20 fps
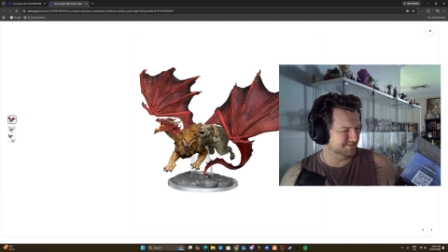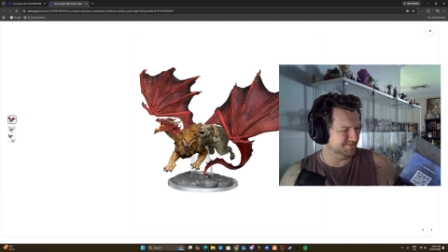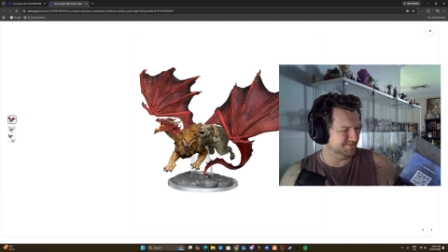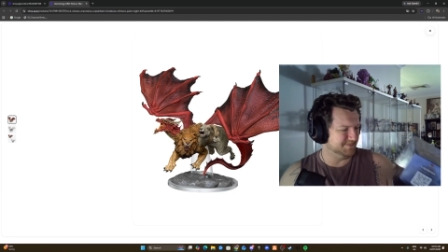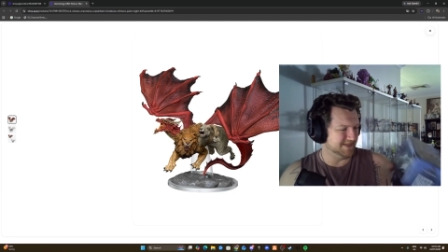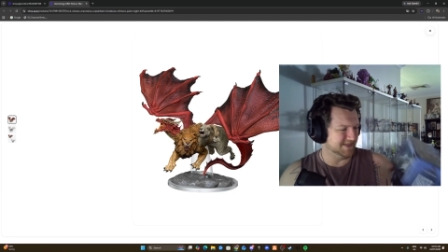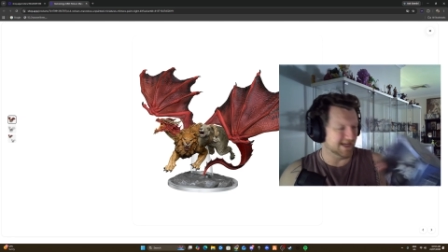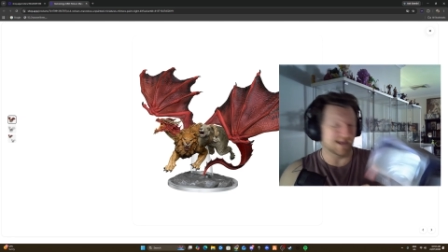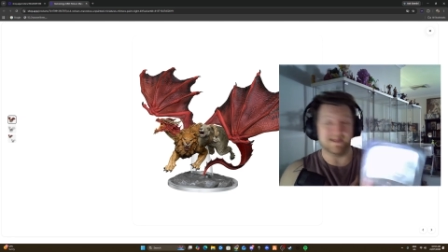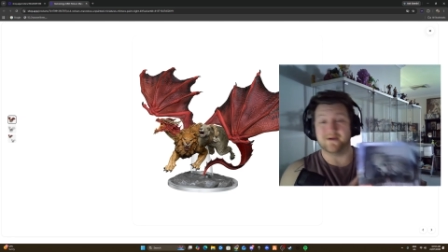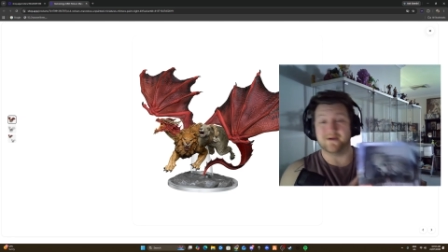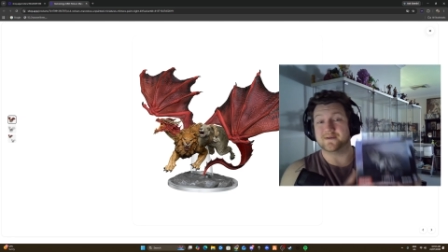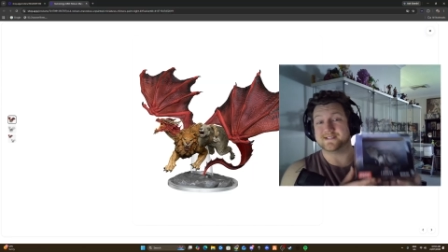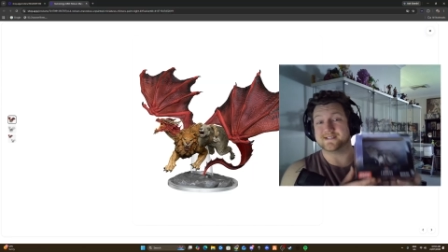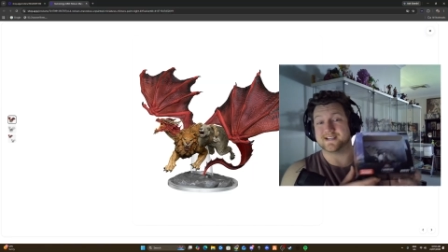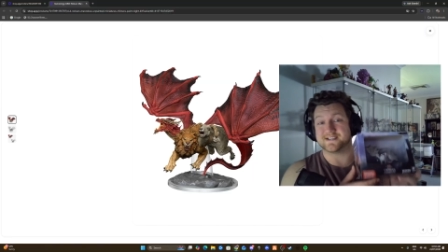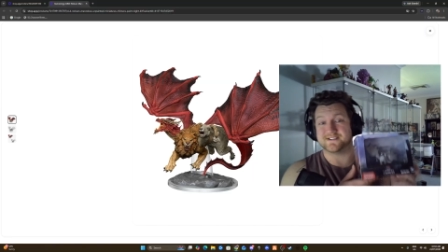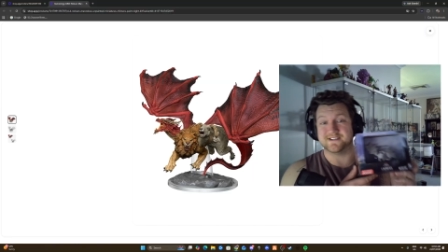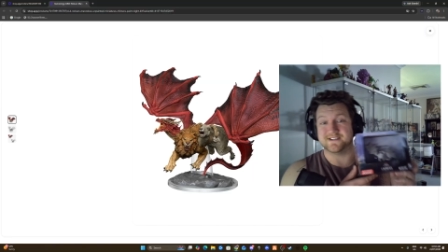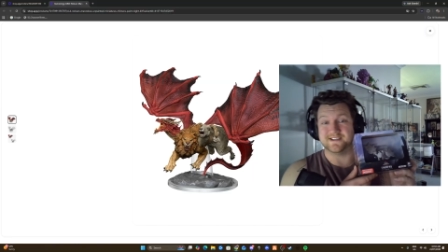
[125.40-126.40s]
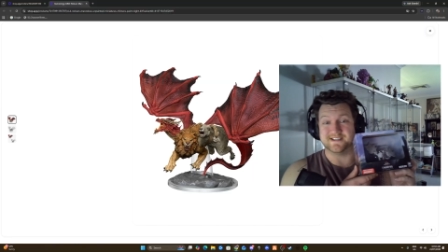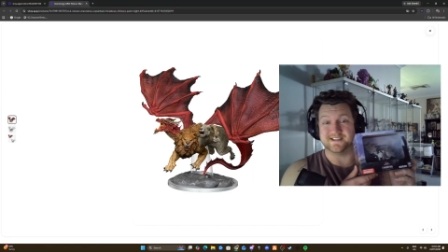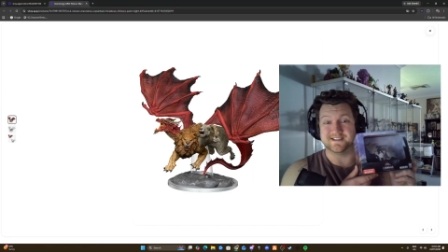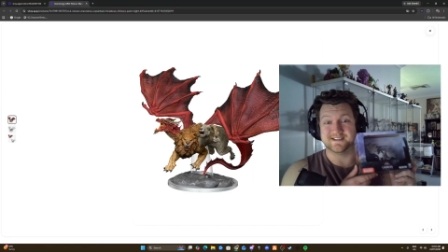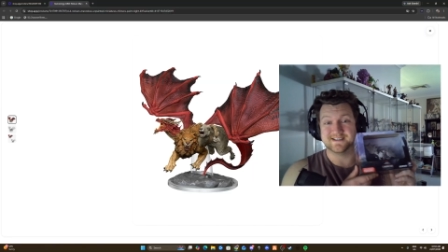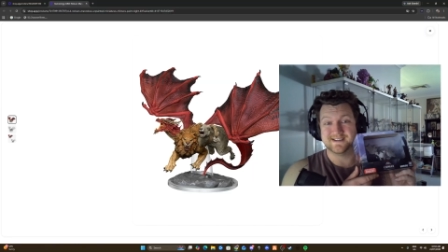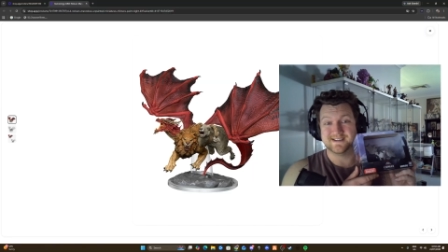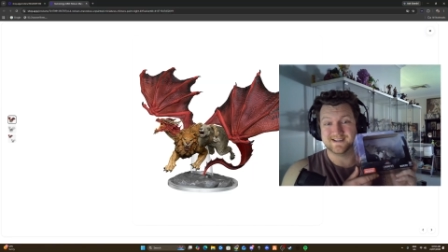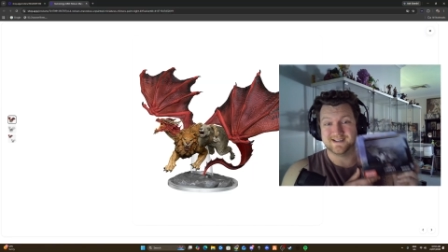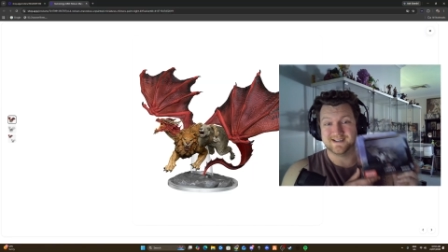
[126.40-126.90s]
But yeah, that one's actually,
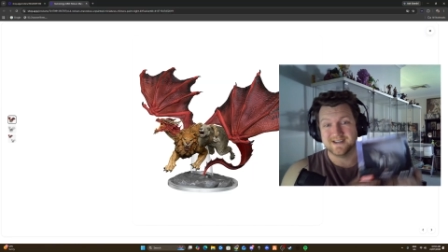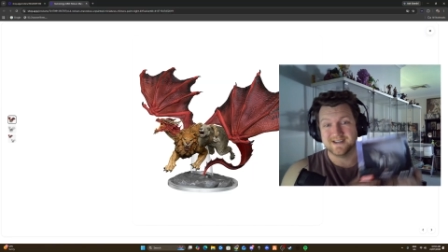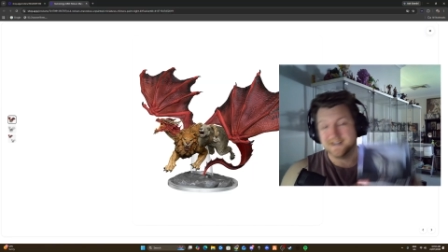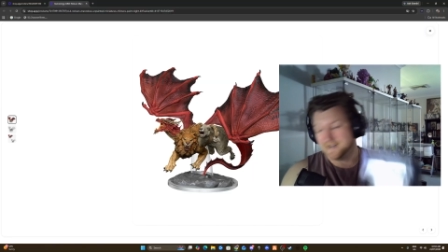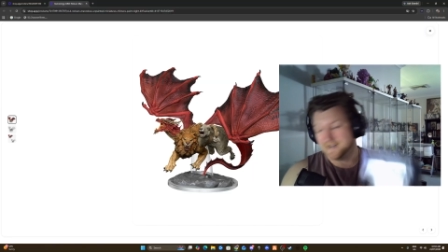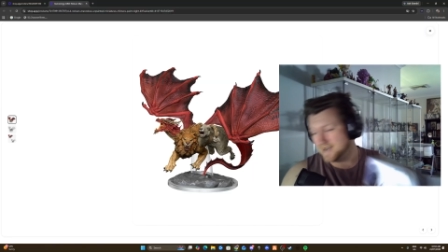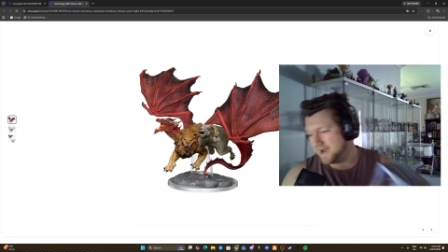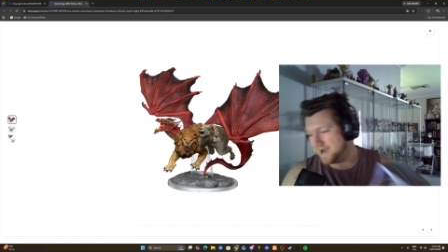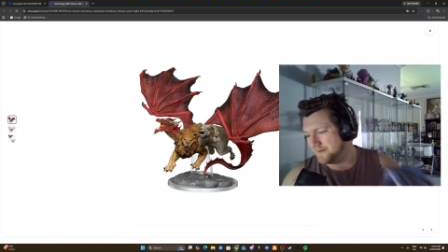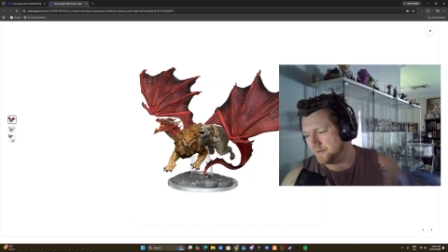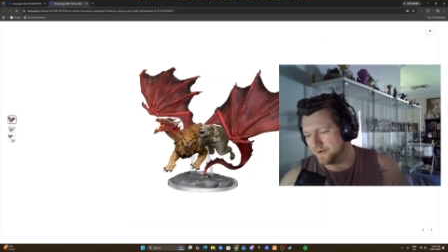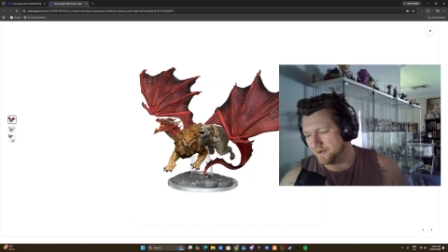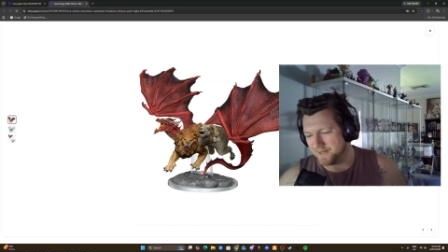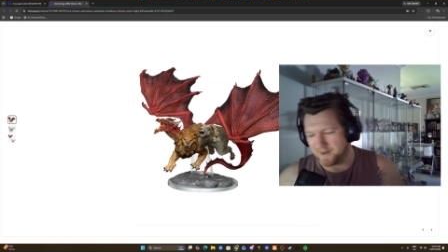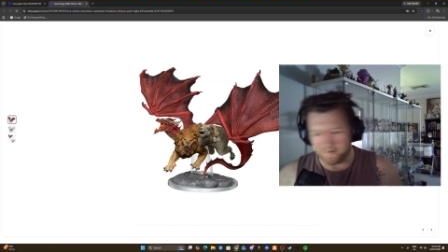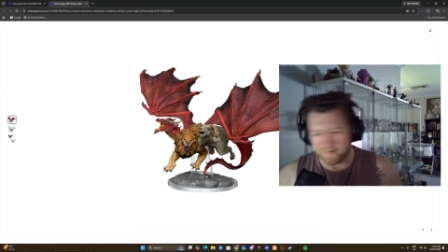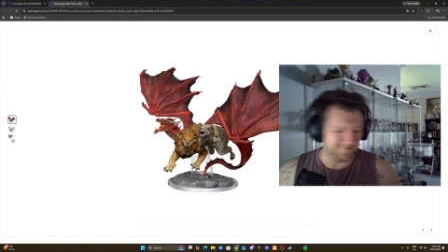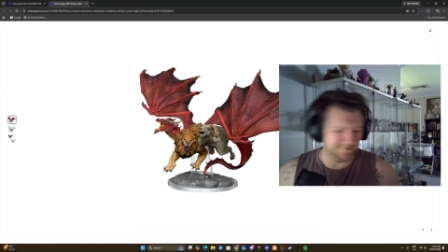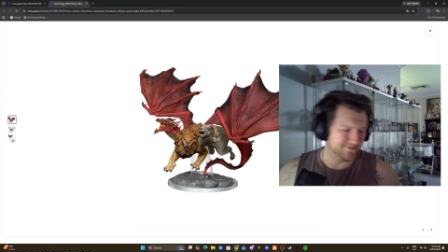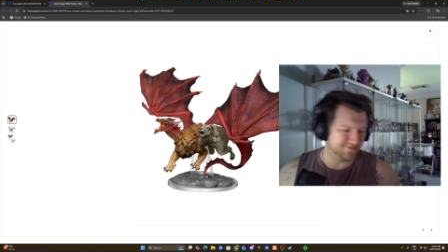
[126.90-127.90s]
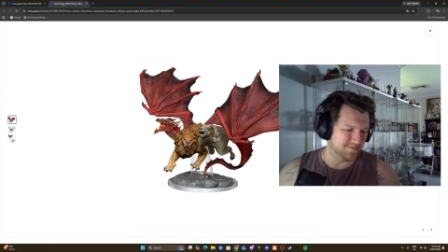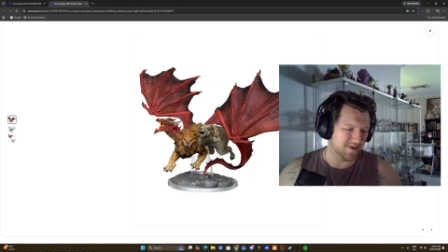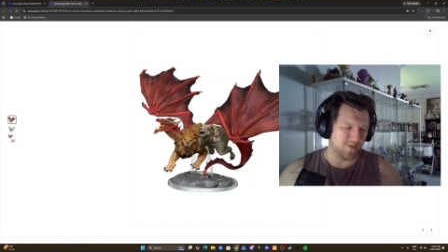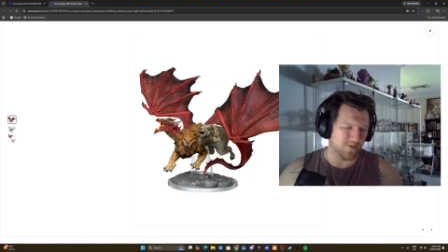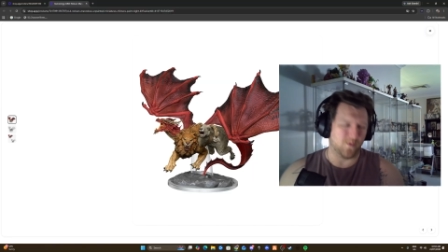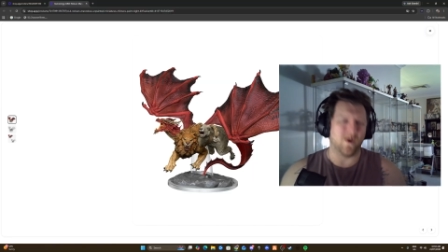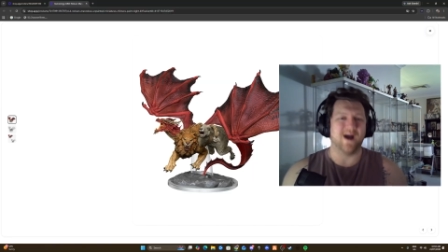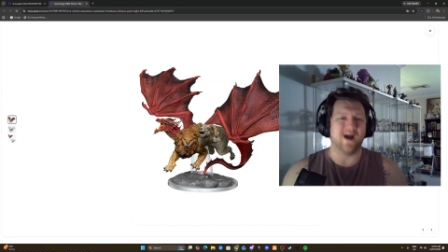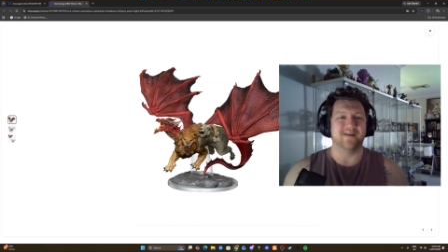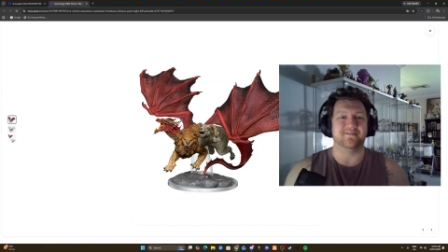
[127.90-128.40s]
I bought that one from my
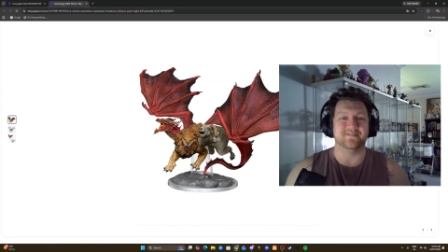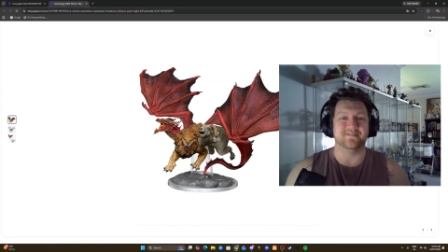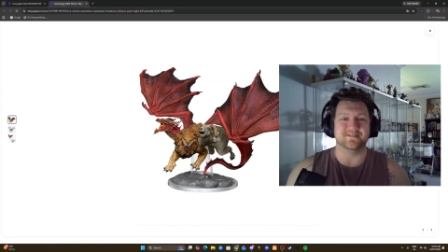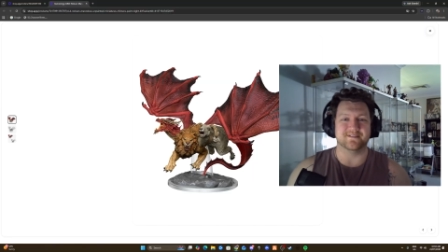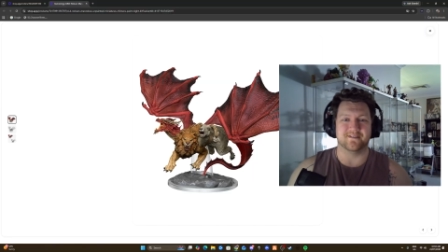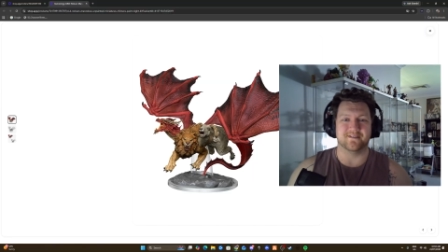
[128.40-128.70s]
wife,